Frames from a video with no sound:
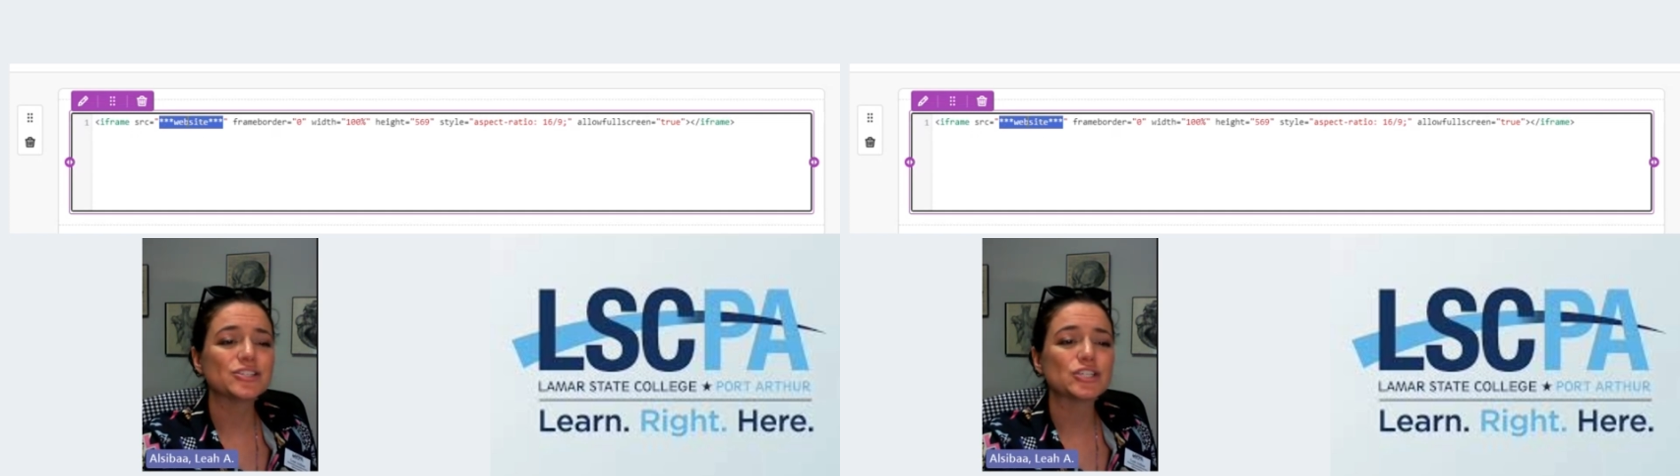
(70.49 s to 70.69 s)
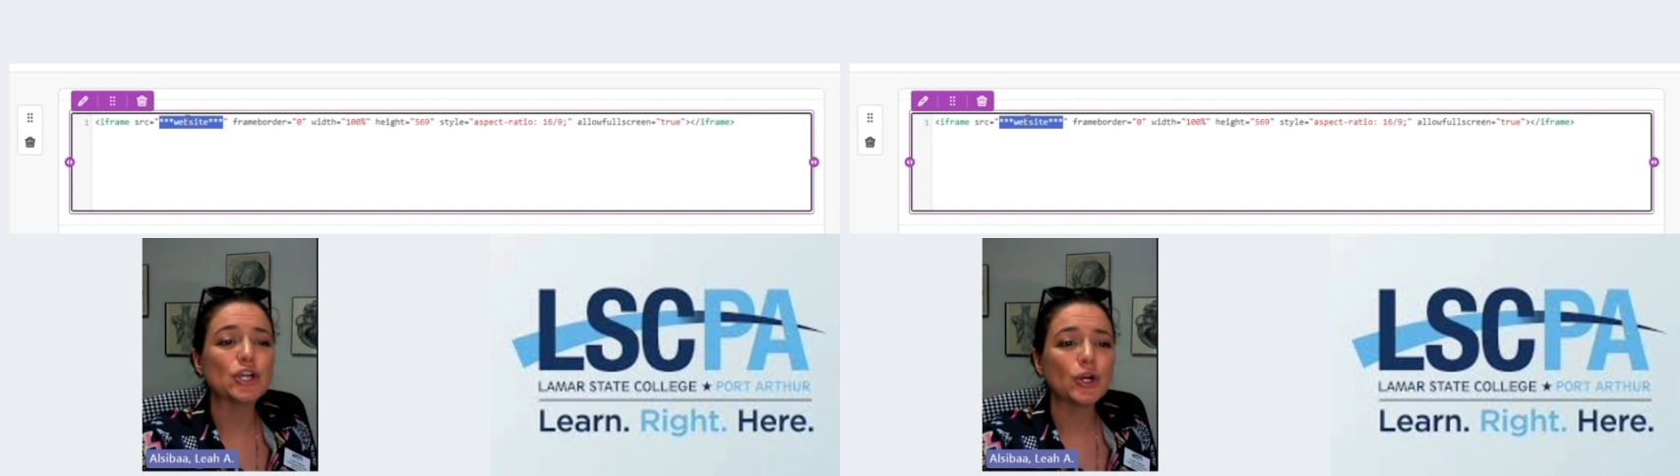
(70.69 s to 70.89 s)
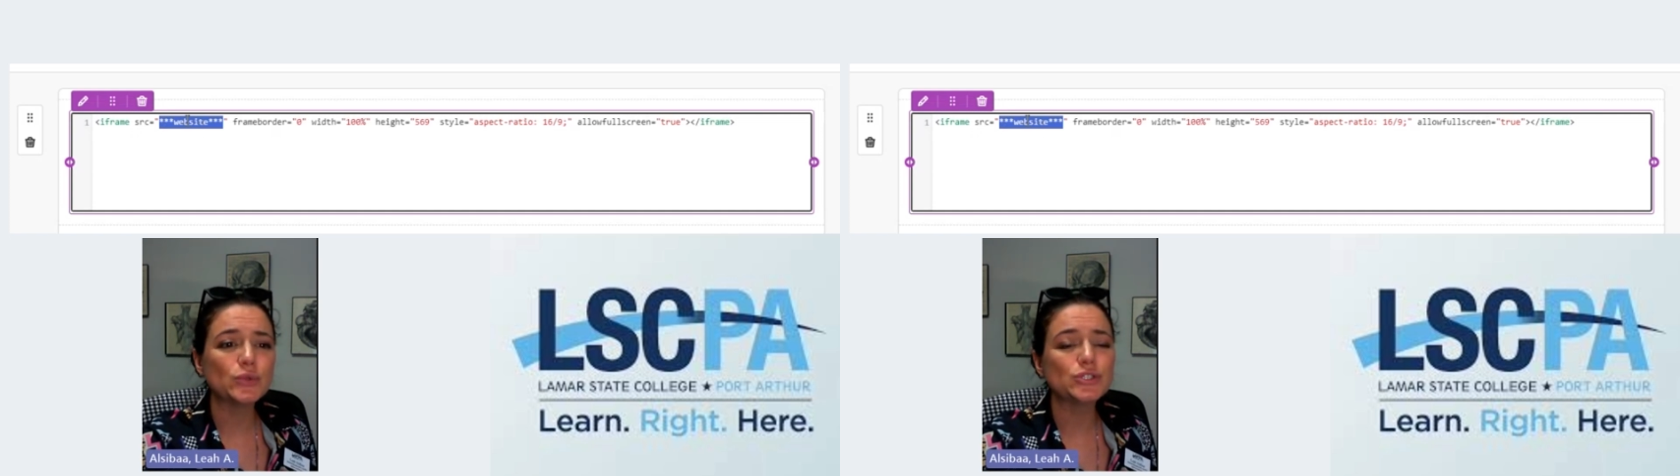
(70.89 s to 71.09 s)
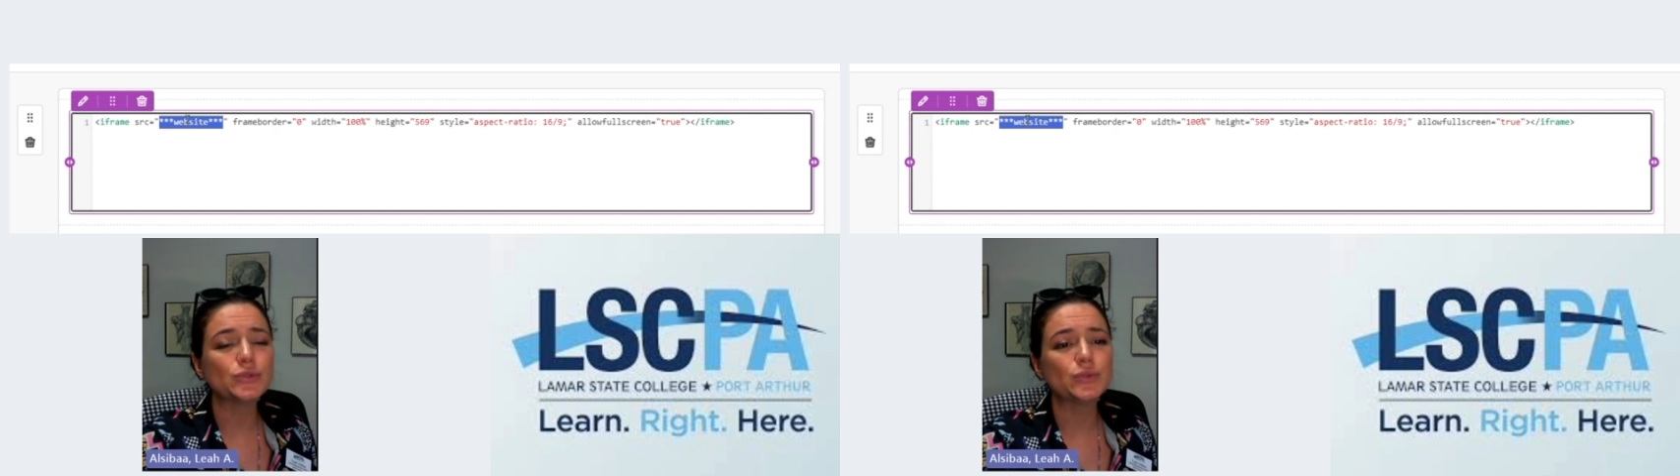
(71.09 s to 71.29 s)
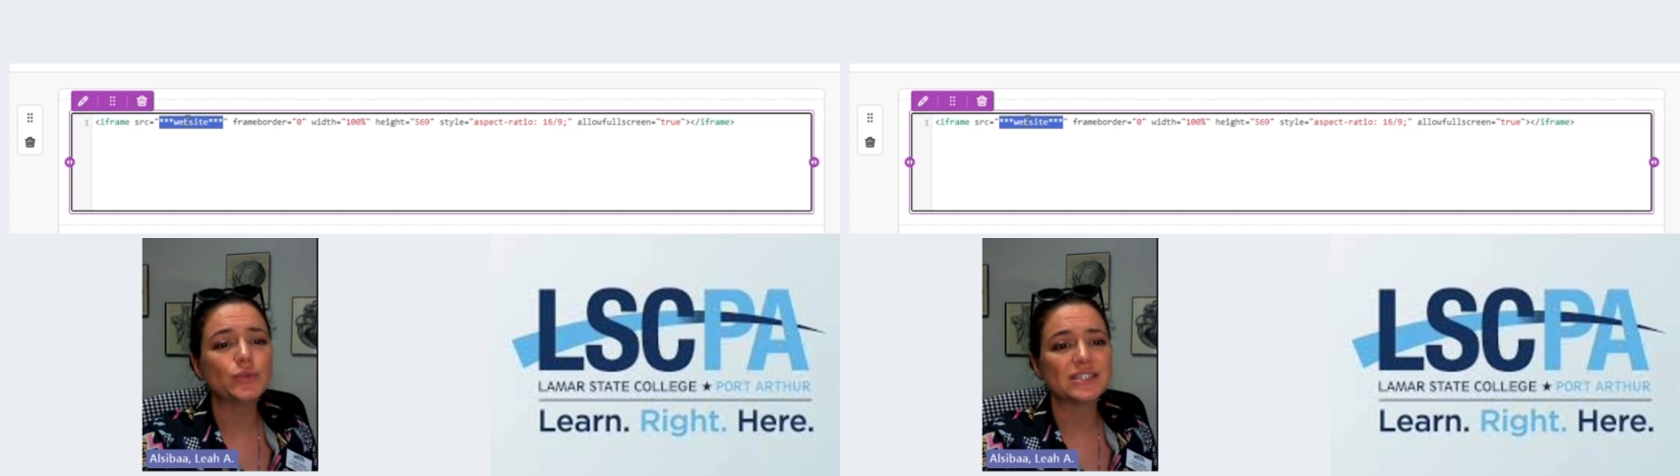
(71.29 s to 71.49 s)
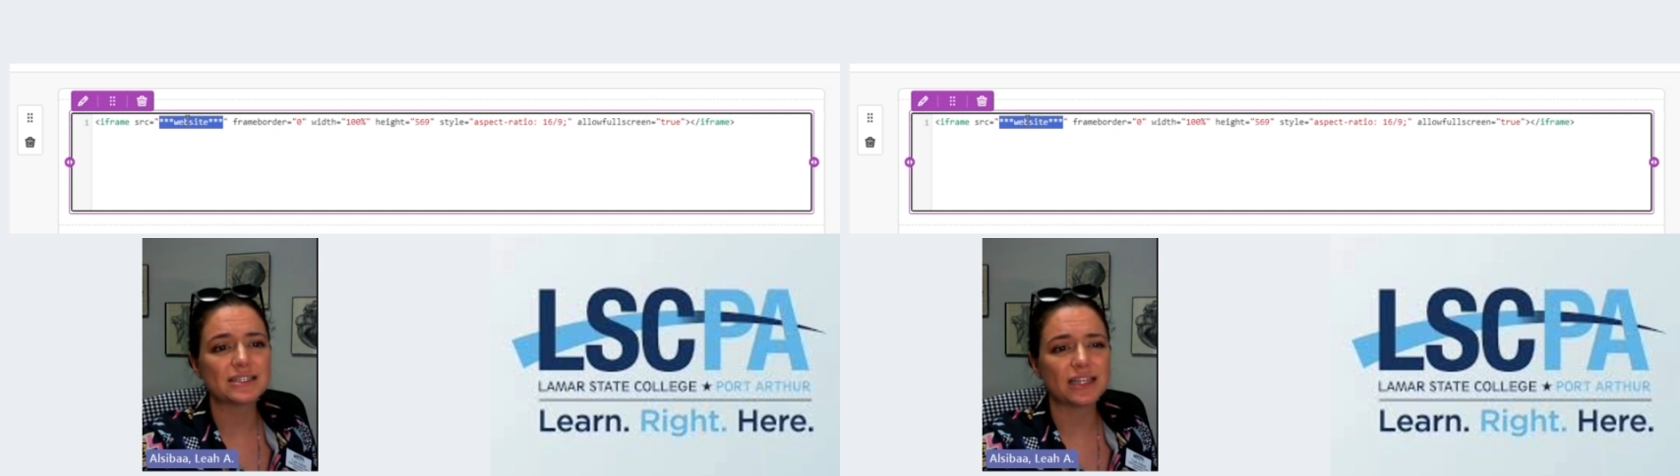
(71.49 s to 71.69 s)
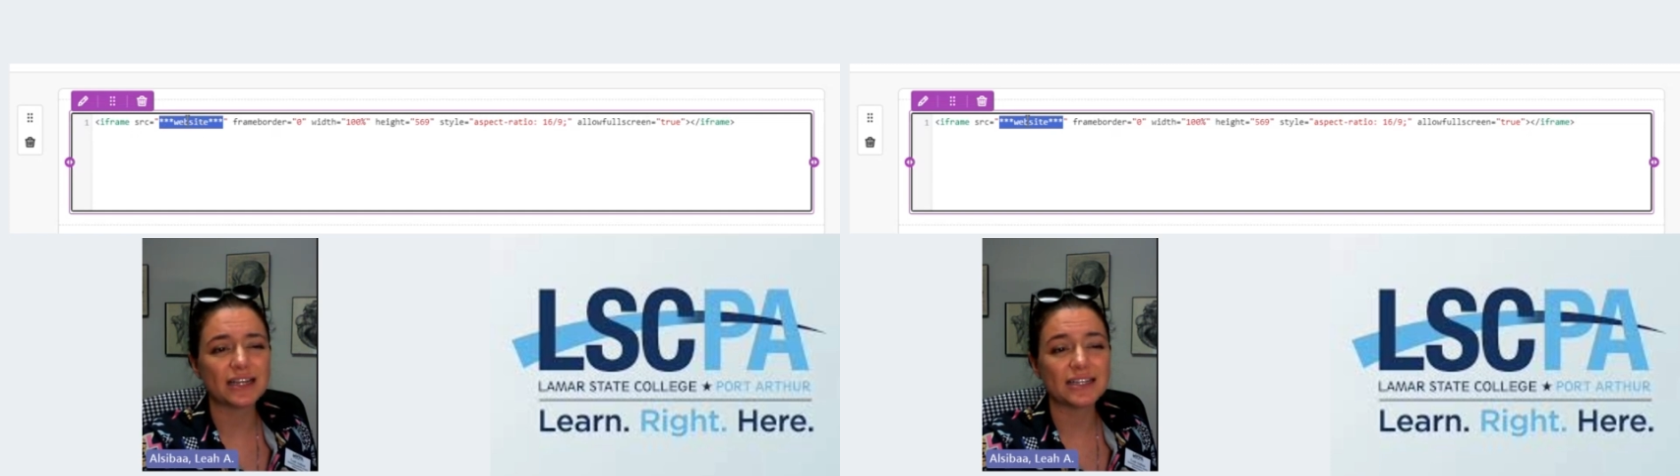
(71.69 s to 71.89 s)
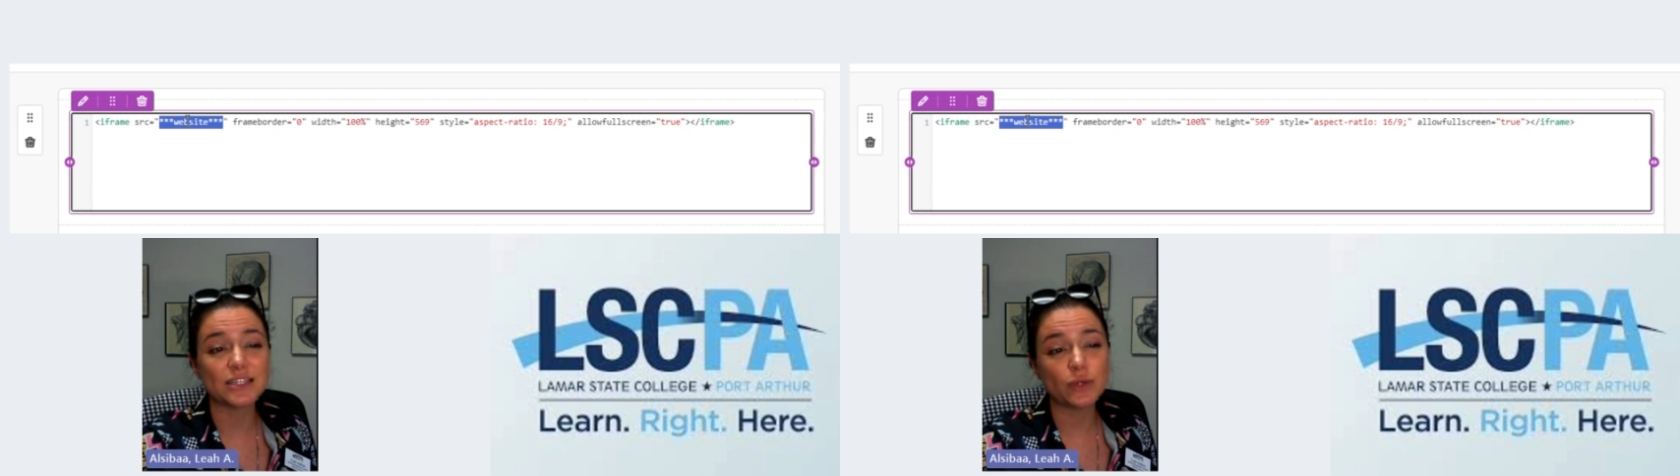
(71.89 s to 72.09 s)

is go to the slides